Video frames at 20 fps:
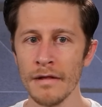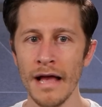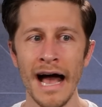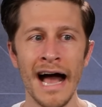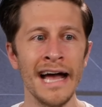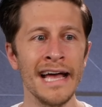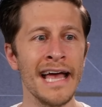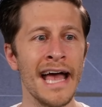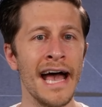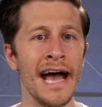
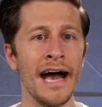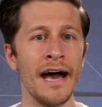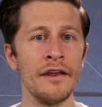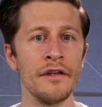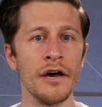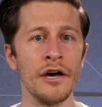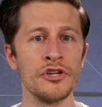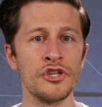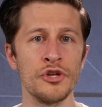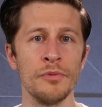I had
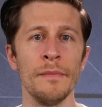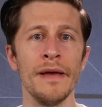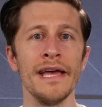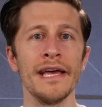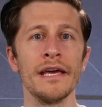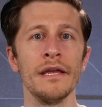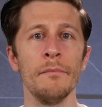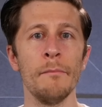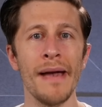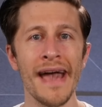a
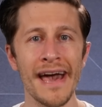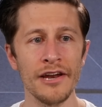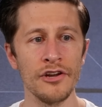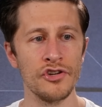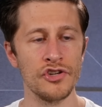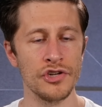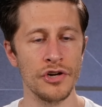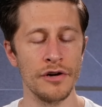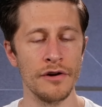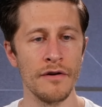Jamaican
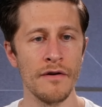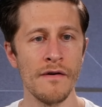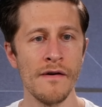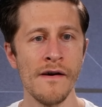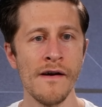manager,